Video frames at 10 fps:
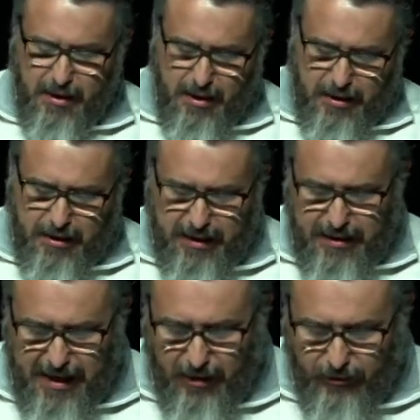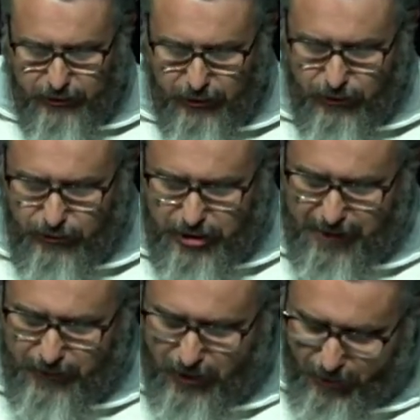Then you get down
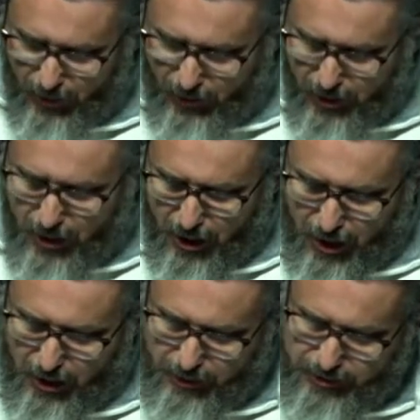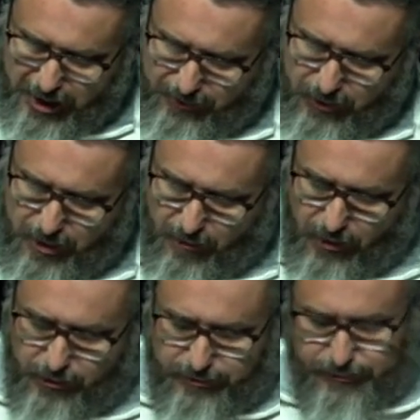to chapter number, uh,
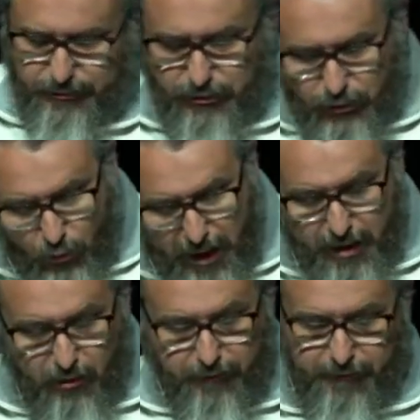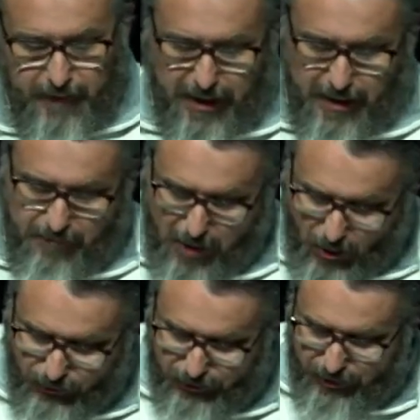chapter number 12
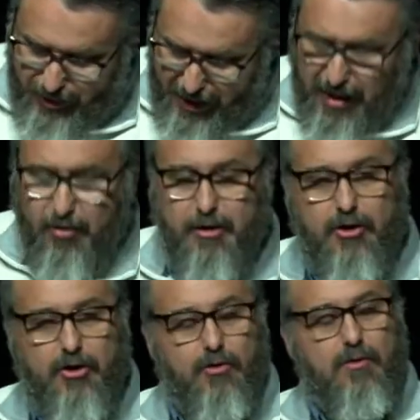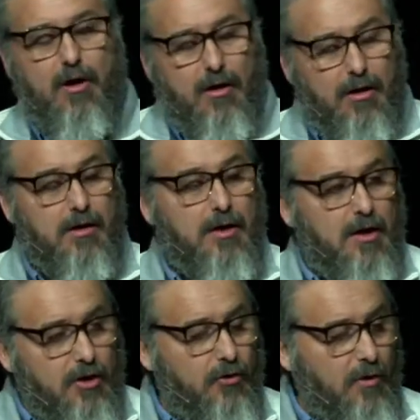and Moses and Aaron, who
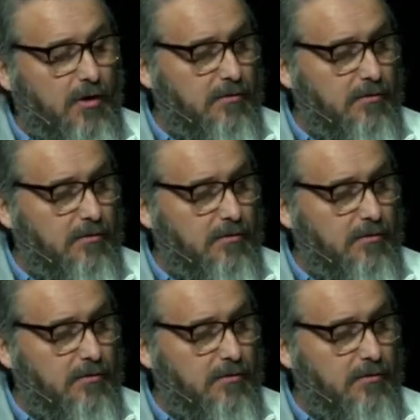are,